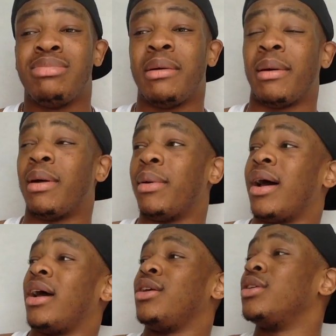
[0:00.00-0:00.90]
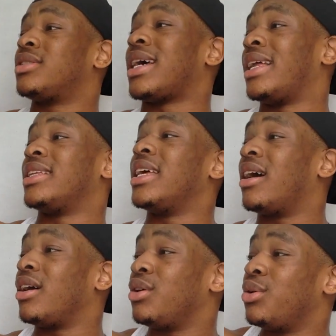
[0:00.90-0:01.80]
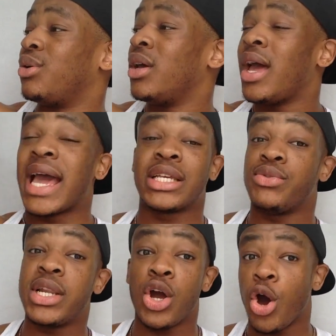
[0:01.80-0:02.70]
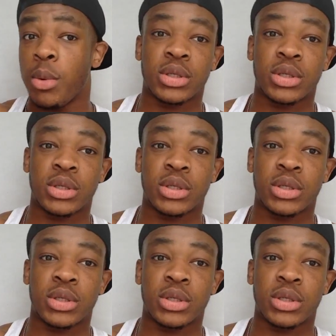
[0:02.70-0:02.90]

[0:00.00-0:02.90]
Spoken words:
blah blah blah blah, you sand nigga, you. And she really